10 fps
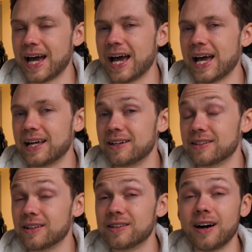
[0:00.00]

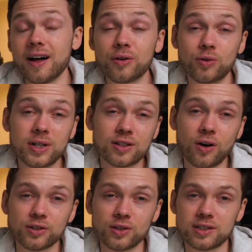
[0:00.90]
And the other risk
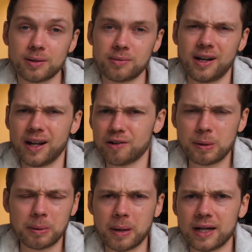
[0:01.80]
also is that a lot of
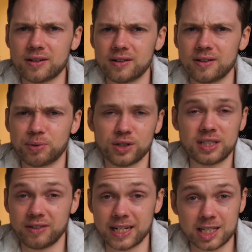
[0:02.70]
people might
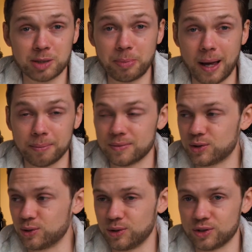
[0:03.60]
perceive it as spam.
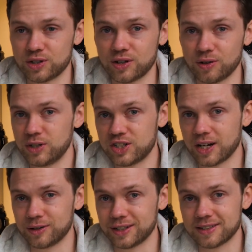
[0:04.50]
So you're just going to reach
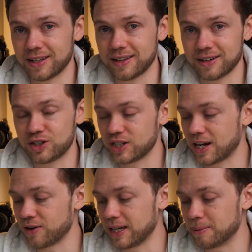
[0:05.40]
out and send that
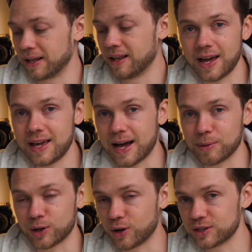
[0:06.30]
generic email. Hey, I'm
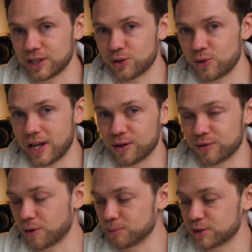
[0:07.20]
a content creator
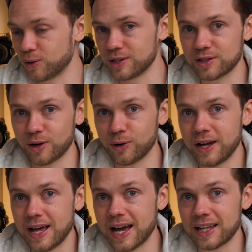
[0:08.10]
from so-and-so,
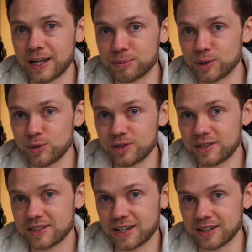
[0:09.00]
and I produce
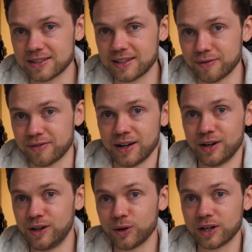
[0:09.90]
this kind of stuff
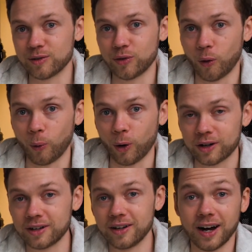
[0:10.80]
looking for
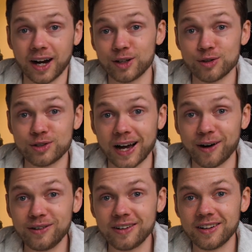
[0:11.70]
work. Are you
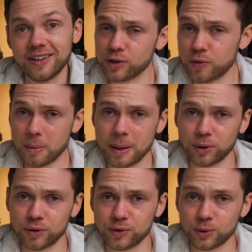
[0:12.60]
down? So from my
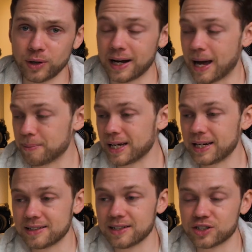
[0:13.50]
point of view, and I'm
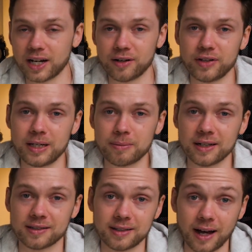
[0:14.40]
getting such kind of
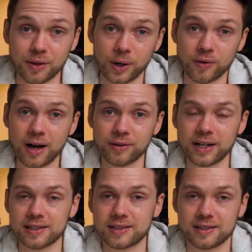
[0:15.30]
emails the other way around
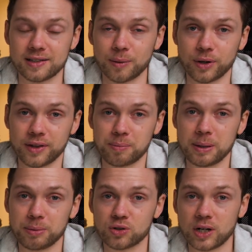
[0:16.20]
as someone that
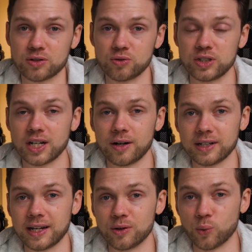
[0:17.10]
people try to reach
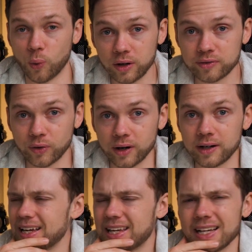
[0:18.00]
out and work for,
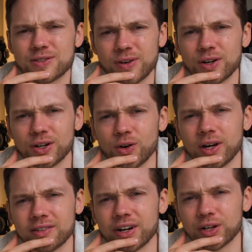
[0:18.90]
it gets very
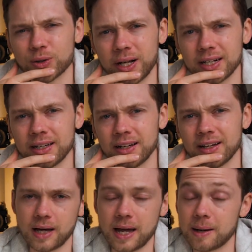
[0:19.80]
annoying very quickly.
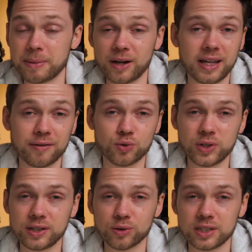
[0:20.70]
And I barely ever
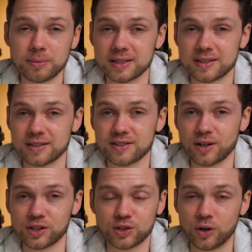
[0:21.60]
read those emails that
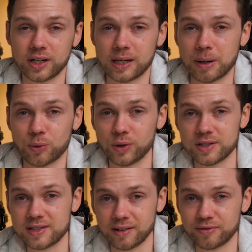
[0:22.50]
start talking about
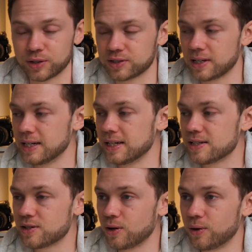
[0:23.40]
oneself first.
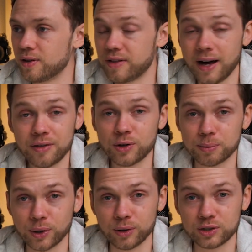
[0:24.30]
So the other
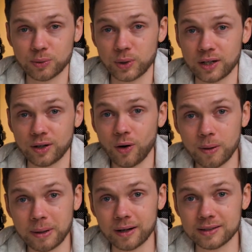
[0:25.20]
approach that we can go
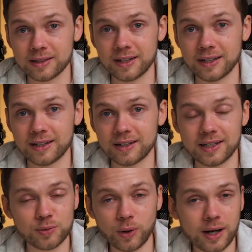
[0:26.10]
about
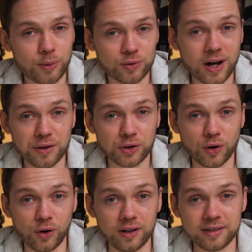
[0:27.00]
is what I would rather
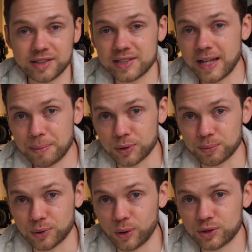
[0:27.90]
call the sniper
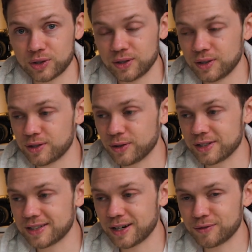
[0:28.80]
approach. So
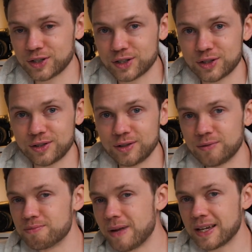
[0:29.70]
instead of just
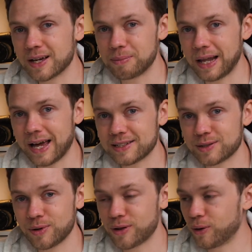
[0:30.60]
making a blast
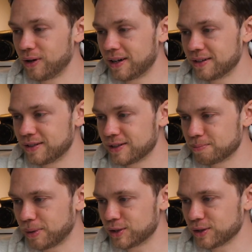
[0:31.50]
with whole
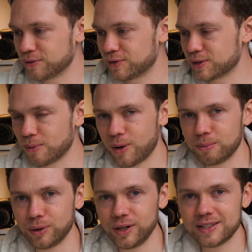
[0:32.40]
bunch of small
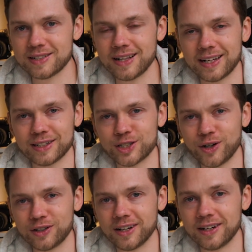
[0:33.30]
bullets like in a
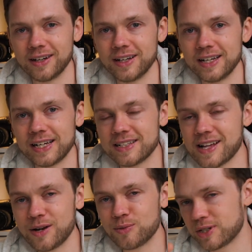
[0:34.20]
shotgun,
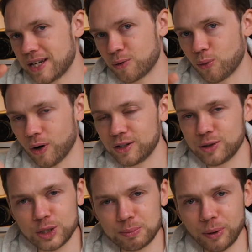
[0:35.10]
instead we take one
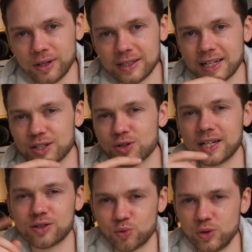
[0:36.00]
huge bullet and try
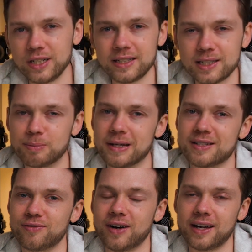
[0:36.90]
to really
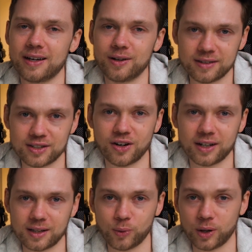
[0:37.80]
specify the
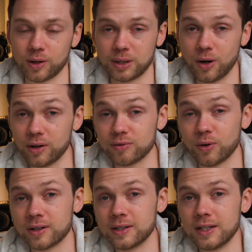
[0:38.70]
target that we're going to be going for.